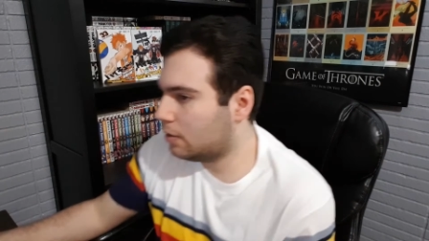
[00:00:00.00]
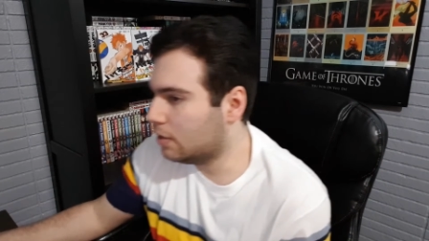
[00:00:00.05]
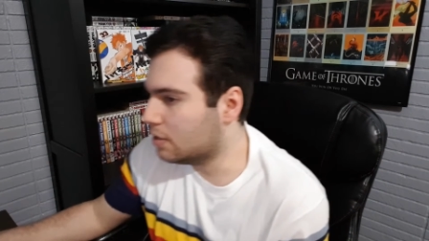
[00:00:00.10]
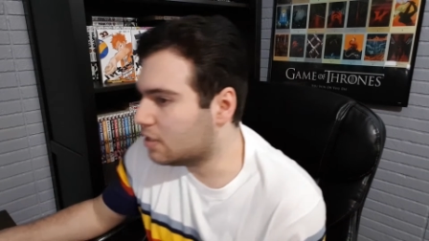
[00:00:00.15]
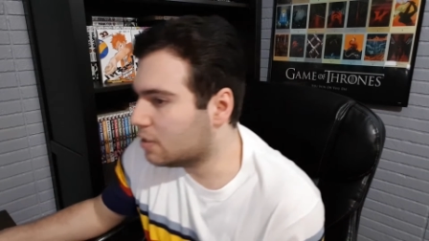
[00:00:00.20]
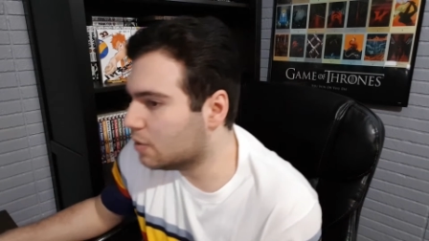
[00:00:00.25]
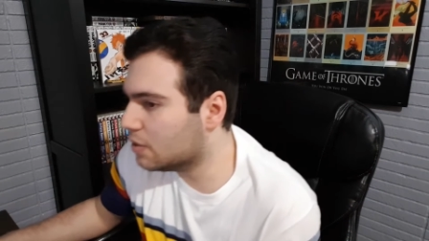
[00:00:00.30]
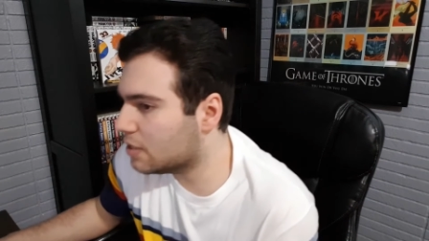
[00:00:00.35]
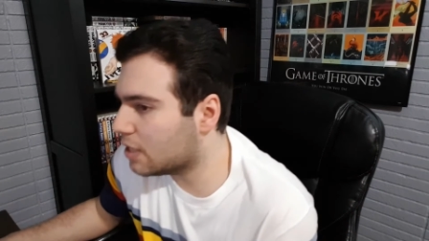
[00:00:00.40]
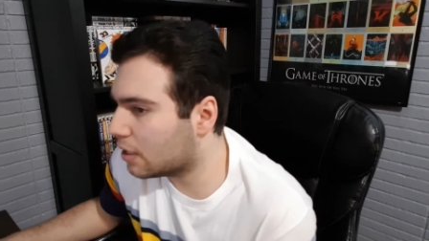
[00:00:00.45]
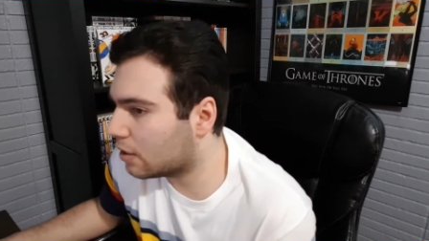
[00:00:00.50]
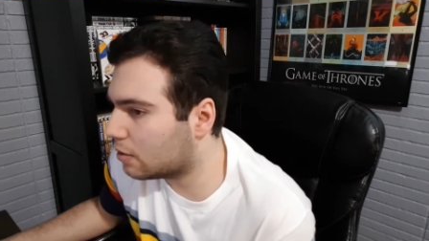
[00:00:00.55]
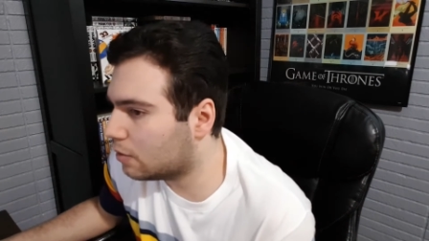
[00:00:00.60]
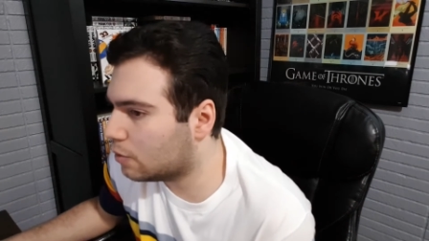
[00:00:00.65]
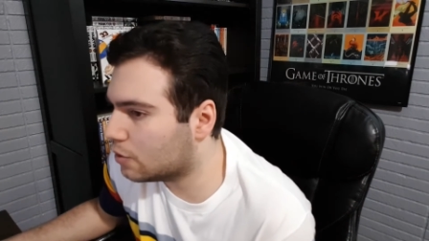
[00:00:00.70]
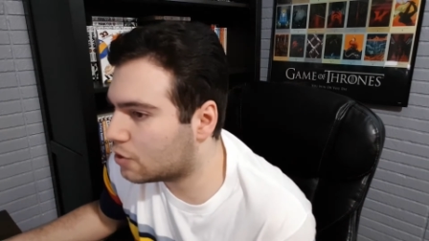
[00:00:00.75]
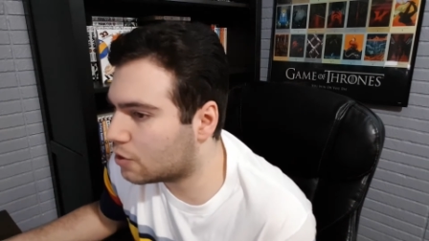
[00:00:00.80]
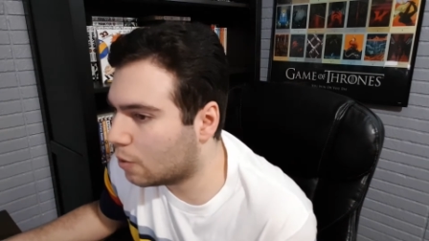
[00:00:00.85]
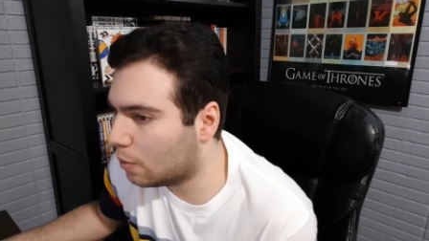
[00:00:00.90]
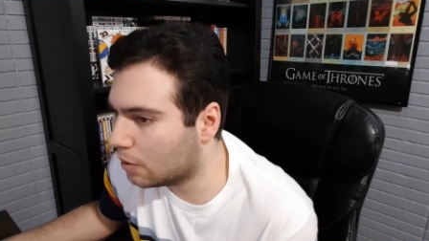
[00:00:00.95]
Let's see exactly
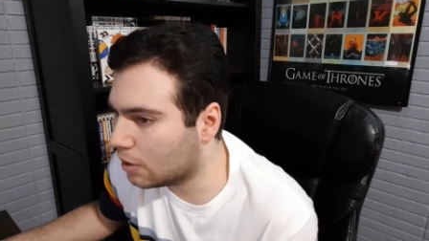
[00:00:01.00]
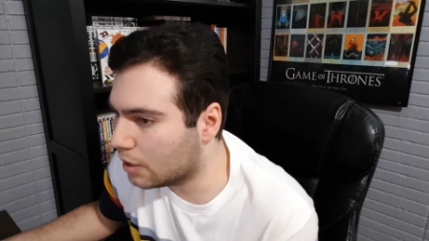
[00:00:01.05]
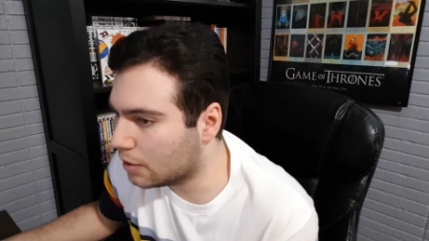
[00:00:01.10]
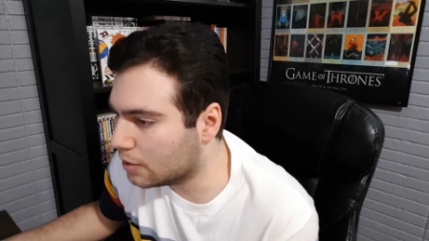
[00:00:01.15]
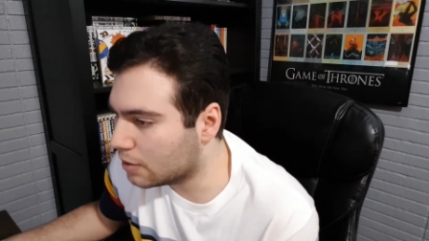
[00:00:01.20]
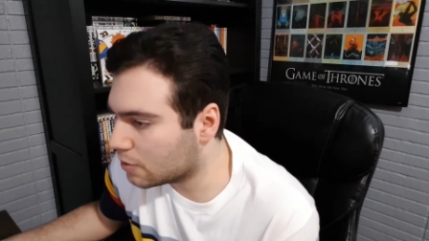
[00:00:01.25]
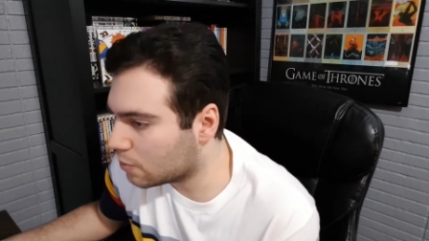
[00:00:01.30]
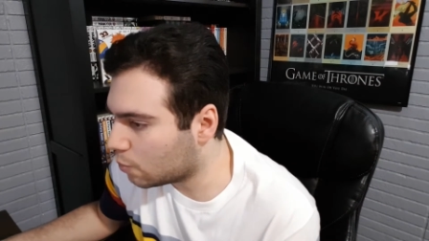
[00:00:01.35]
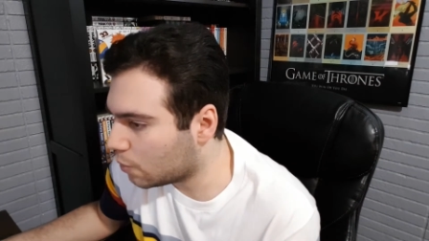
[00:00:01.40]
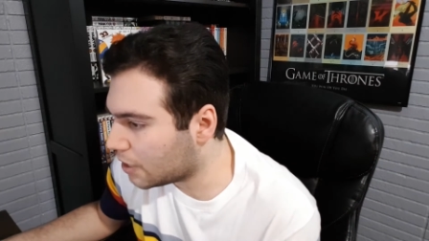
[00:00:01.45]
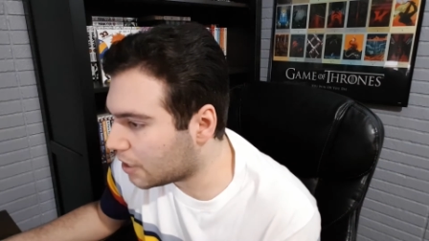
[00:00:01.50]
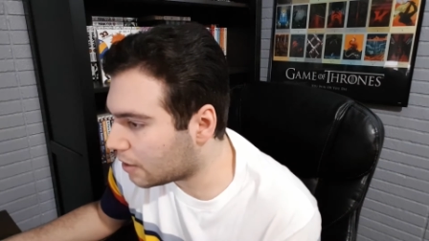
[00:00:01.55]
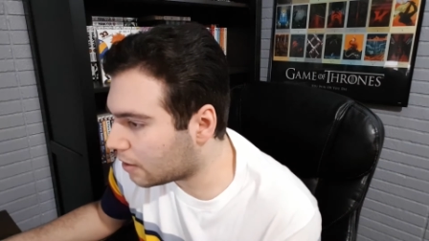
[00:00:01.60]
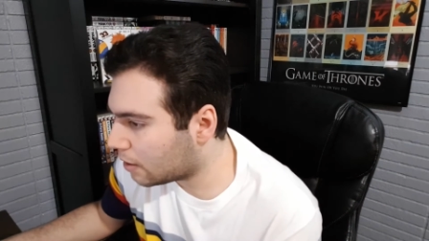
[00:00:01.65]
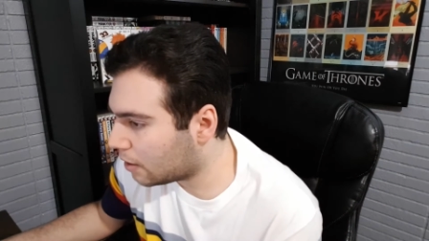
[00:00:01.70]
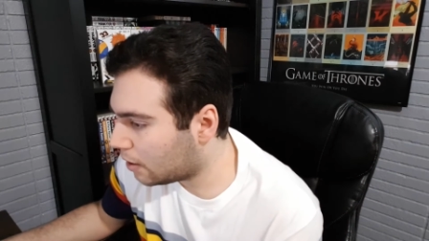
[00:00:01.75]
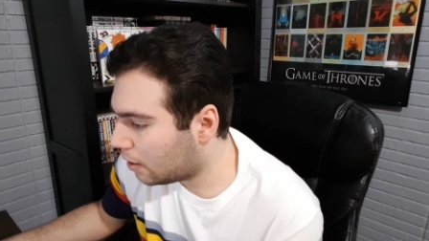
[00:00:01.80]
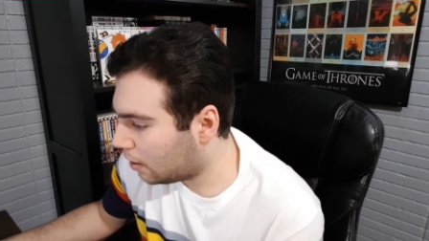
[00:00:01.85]
what's going on this week